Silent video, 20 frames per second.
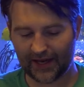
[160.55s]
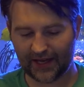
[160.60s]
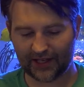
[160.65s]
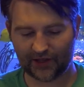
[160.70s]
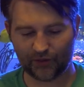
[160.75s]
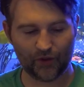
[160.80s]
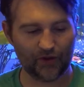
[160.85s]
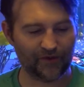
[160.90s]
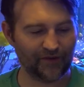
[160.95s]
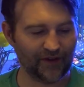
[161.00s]

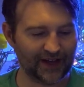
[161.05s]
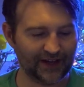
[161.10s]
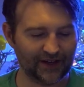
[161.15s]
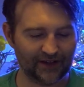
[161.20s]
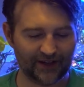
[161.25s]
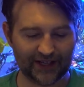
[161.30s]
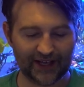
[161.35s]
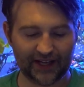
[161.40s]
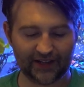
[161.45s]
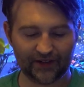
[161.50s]
So we'll find
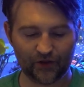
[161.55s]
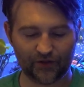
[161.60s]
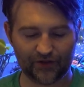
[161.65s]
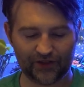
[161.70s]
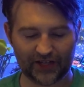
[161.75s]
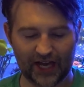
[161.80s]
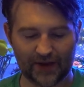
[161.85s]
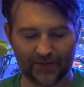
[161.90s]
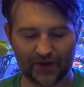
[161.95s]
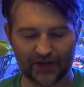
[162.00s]
out, I guess, over
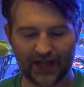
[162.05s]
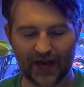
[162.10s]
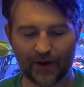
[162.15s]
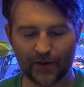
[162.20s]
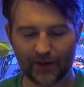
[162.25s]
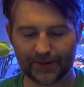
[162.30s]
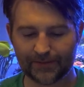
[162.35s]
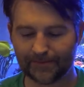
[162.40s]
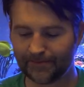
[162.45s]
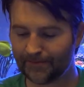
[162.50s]
time on that
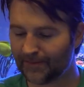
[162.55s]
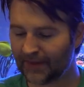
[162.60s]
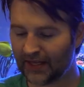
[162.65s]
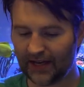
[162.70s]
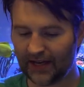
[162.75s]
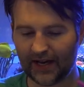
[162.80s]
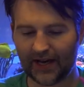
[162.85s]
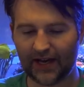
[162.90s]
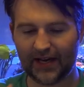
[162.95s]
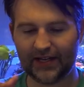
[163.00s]
one.
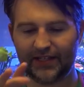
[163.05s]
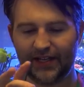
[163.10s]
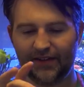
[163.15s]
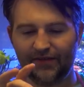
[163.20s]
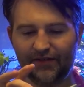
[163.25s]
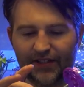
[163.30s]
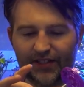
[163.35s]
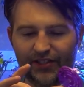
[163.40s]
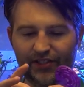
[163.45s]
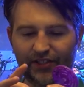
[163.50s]
I
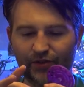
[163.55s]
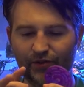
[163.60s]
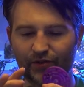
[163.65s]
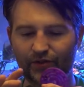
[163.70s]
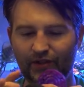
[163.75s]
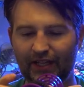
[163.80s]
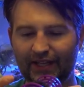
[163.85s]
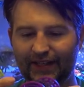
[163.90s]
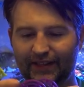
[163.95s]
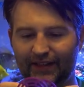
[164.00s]
definitely do
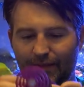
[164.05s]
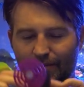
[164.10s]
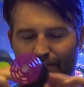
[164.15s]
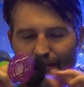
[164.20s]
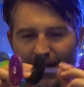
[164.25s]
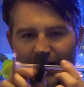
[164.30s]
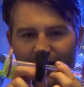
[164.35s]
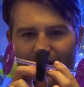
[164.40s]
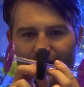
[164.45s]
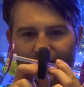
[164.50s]
like the
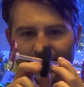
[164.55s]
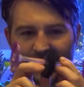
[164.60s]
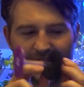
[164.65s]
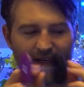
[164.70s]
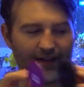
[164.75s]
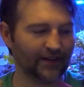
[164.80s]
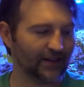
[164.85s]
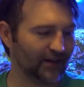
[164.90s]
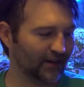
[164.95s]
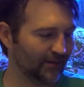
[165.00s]
mesh instead
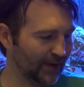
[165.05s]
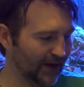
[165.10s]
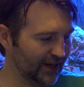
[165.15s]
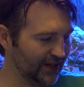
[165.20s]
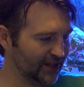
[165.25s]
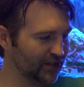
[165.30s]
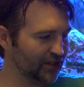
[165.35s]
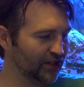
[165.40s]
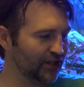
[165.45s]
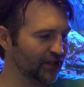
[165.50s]
of the
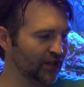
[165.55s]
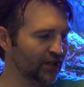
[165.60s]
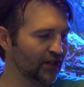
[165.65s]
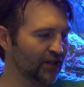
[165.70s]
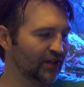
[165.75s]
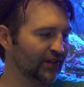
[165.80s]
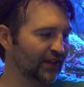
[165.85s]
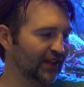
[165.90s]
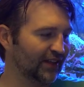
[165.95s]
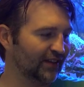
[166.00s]
sponge.
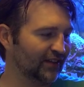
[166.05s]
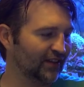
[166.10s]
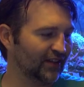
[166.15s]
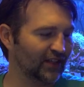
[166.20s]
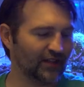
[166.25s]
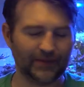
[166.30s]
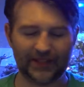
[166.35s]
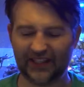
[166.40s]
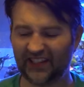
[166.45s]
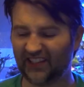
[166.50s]
That's
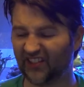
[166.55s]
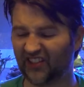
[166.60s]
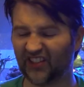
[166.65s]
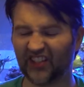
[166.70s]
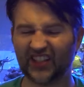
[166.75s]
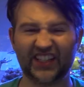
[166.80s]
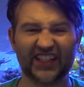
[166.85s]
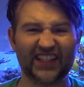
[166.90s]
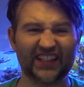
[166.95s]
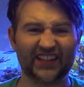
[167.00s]
going to be easier to
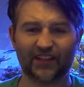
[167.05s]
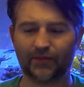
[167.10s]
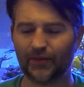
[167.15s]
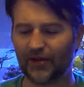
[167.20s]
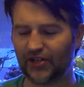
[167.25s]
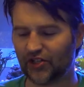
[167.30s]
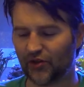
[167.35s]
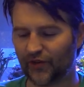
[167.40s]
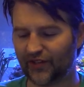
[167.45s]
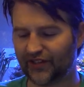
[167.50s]
clean. The
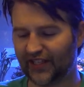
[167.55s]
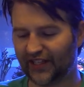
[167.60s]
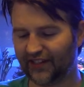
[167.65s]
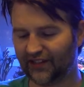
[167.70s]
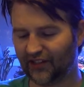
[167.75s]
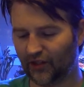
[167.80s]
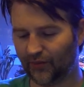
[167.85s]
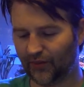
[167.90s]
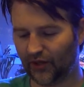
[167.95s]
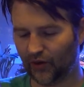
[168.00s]
sponge always takes
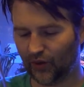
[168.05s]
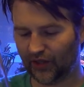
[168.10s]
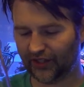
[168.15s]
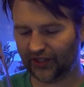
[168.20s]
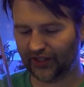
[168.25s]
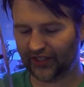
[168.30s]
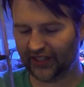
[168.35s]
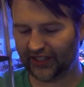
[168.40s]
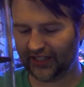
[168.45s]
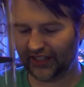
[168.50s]
a little bit of work
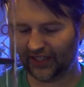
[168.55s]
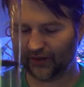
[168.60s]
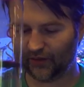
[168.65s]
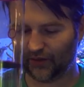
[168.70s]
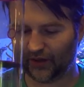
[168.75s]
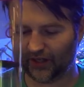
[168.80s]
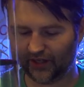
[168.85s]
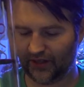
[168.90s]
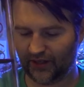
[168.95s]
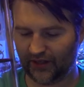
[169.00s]
to clean it,
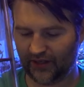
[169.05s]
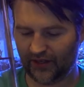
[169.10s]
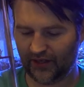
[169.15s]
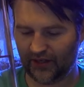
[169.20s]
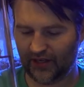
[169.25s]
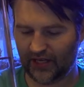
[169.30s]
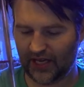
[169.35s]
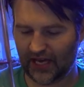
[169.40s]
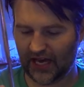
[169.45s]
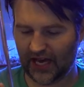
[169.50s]
where
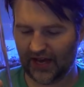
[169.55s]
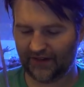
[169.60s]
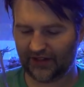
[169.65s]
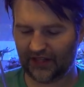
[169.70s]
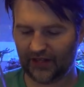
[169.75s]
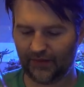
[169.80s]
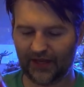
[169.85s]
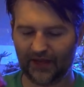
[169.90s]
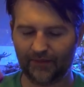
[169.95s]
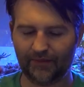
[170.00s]

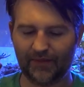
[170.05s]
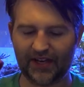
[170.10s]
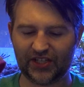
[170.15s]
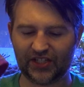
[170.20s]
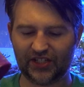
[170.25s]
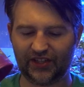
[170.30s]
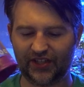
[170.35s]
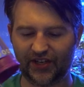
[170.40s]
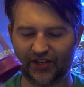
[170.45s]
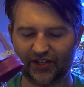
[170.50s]
having the big
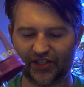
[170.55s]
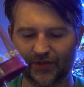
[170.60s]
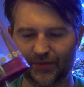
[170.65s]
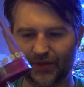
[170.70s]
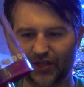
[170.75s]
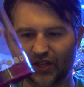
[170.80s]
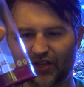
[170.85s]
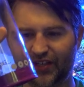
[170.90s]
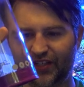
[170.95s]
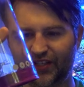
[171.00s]
mesh in there should
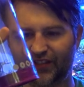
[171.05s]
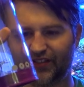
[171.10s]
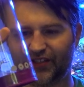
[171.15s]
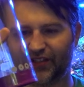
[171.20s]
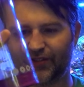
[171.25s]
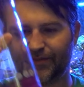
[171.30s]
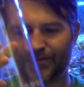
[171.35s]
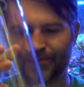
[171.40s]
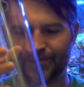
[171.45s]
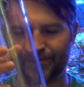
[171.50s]
be a lot
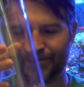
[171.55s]
easier.